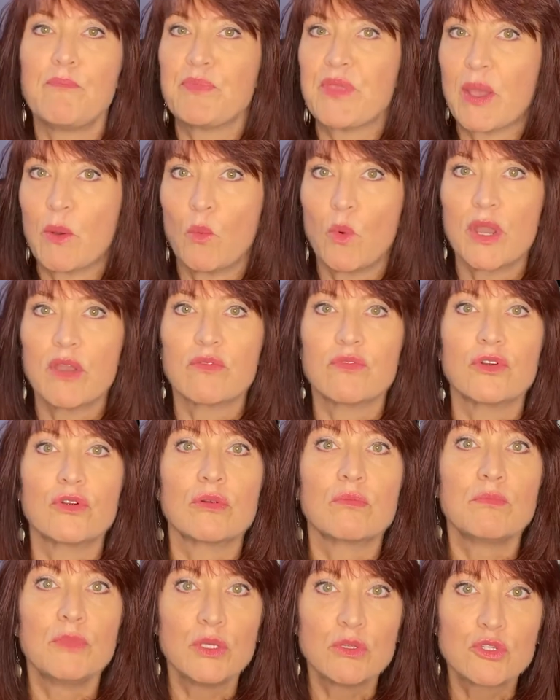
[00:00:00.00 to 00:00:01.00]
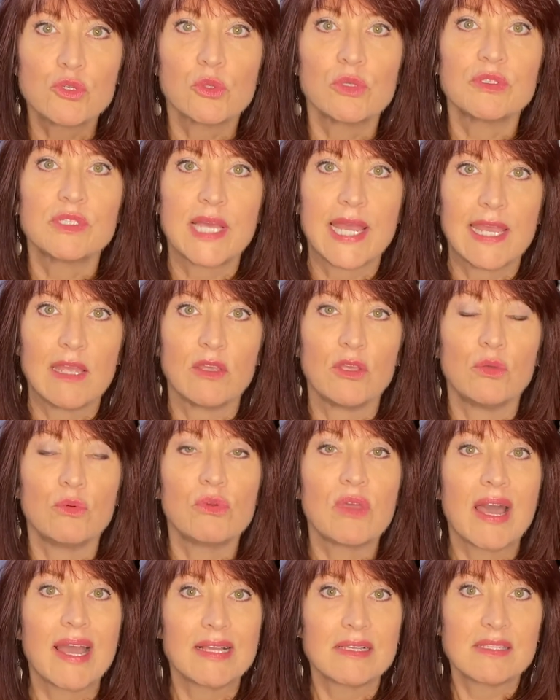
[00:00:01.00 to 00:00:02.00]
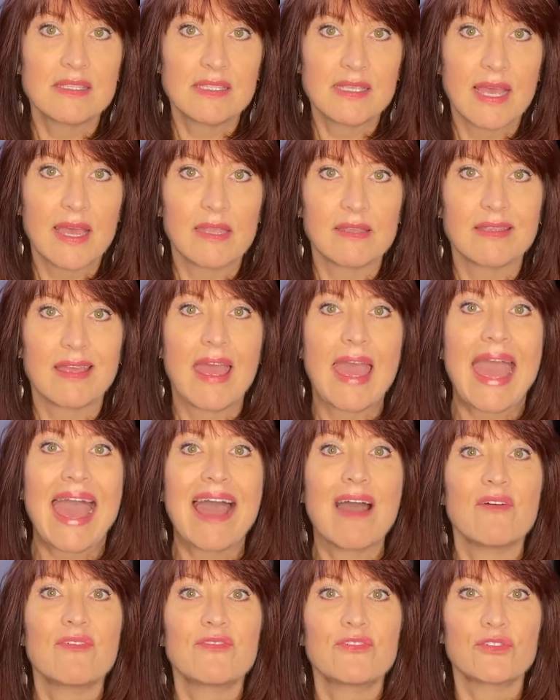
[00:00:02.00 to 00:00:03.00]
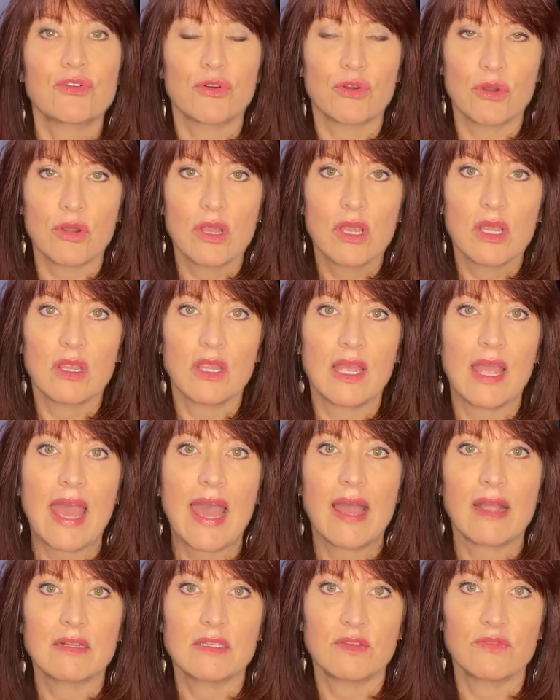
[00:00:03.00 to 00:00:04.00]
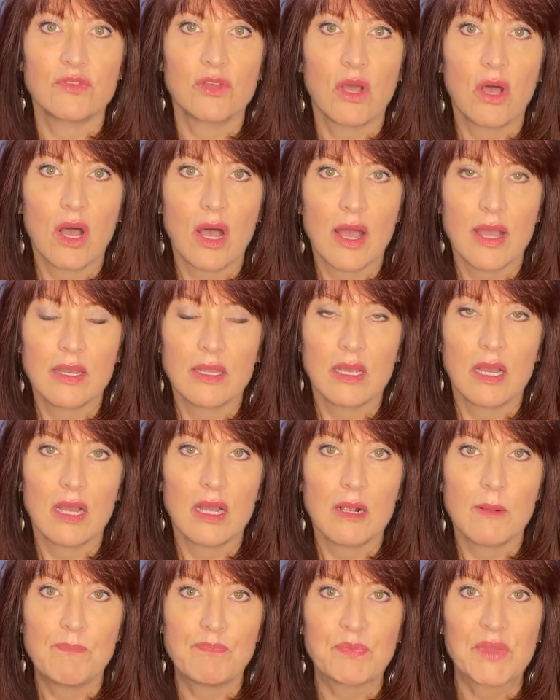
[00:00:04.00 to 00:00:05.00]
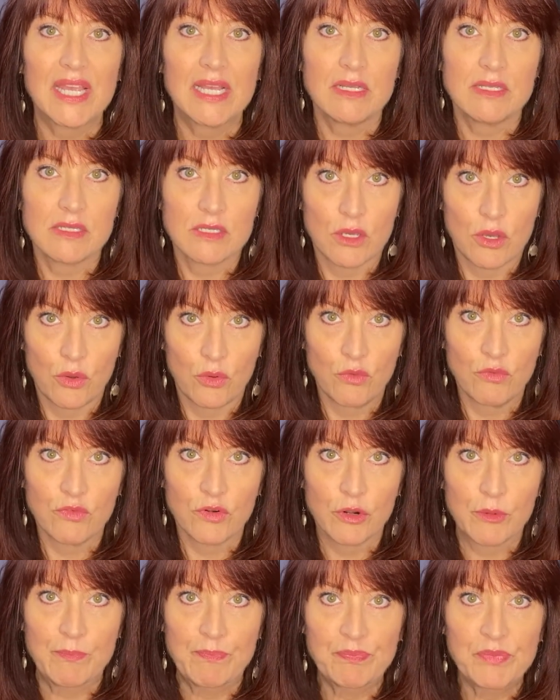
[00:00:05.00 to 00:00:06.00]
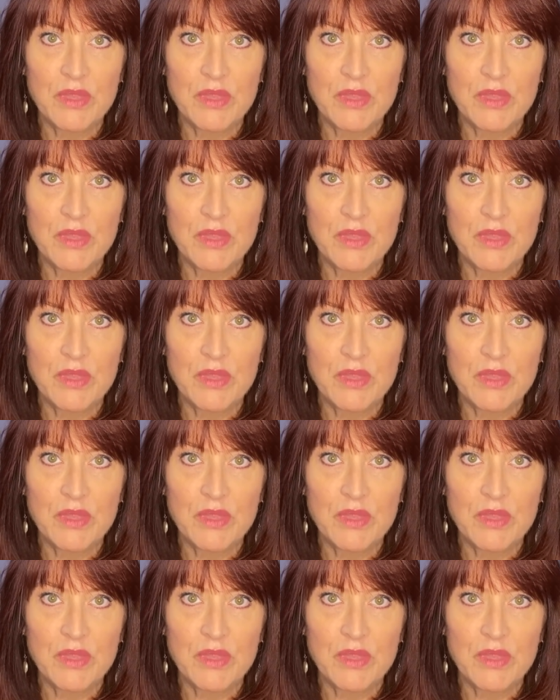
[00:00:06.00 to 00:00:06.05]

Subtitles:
at whatever mutual date you guys set after the act of God is over.